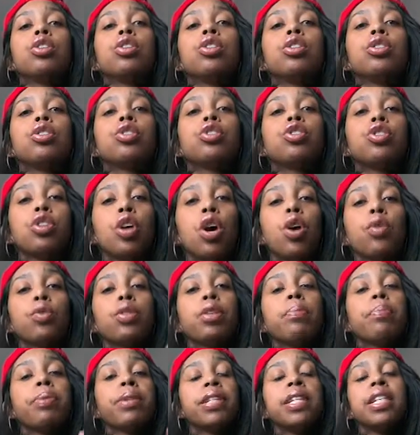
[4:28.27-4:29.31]
So the
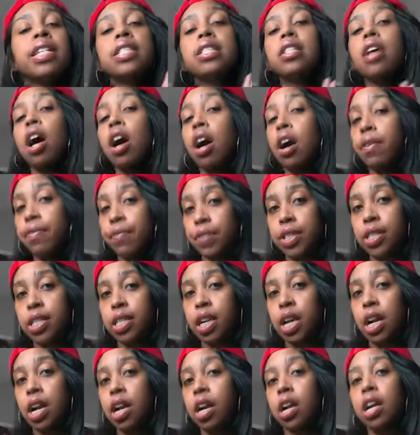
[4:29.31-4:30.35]
police
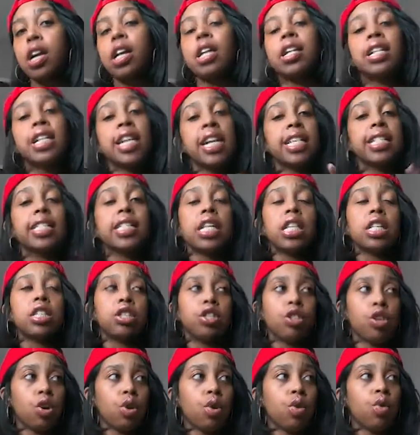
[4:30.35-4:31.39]
officer lets us
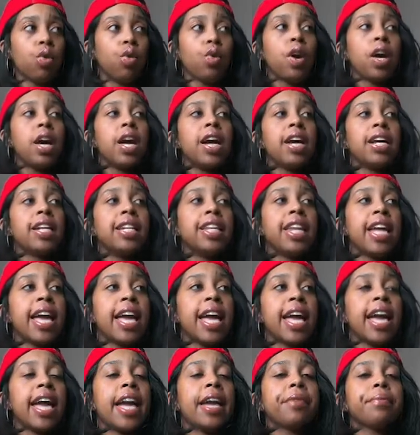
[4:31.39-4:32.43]
know
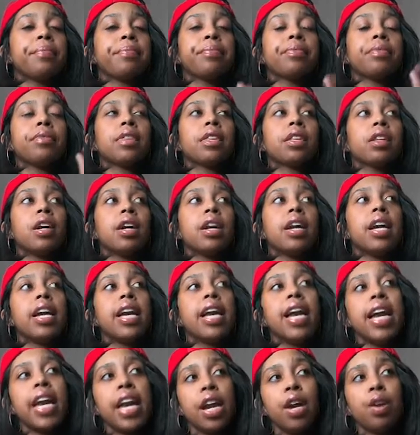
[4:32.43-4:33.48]
that
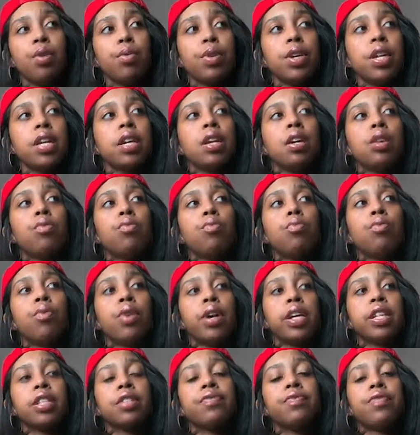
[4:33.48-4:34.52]
Harry
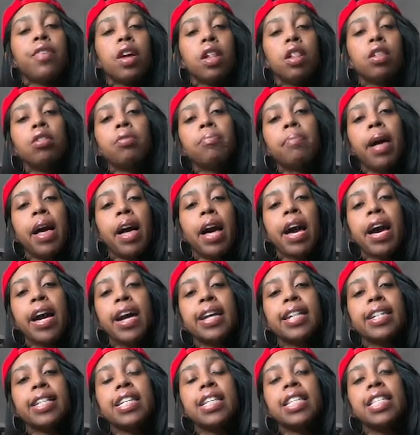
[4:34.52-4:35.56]
was following
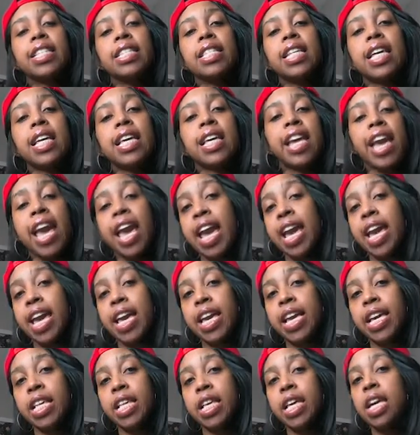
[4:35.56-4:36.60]
behind this
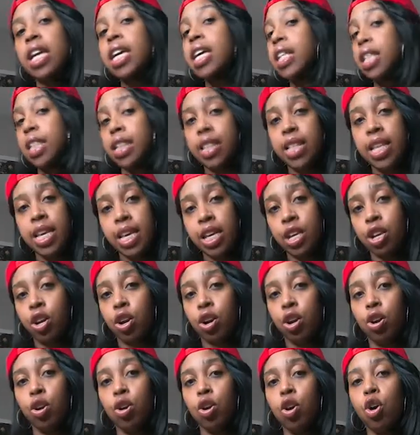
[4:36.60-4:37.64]
gang
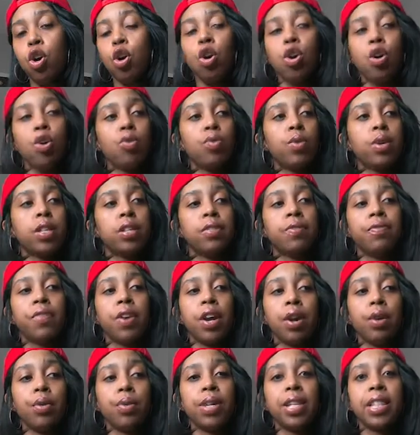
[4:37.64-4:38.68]
leader who is
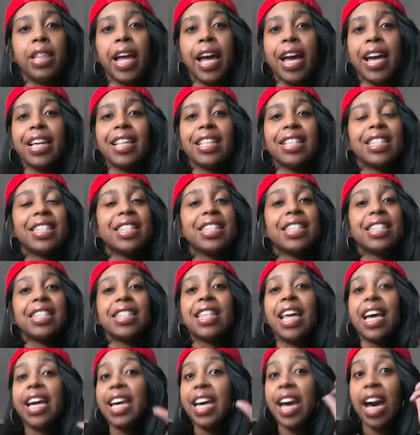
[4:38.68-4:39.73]
very like
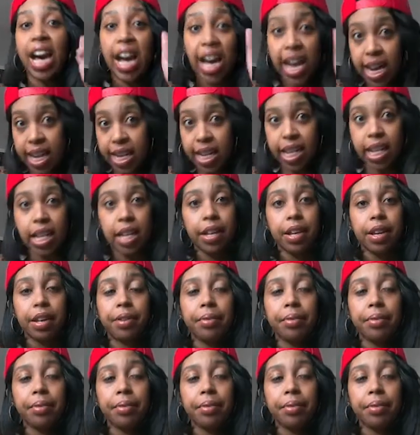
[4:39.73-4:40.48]
psychotic.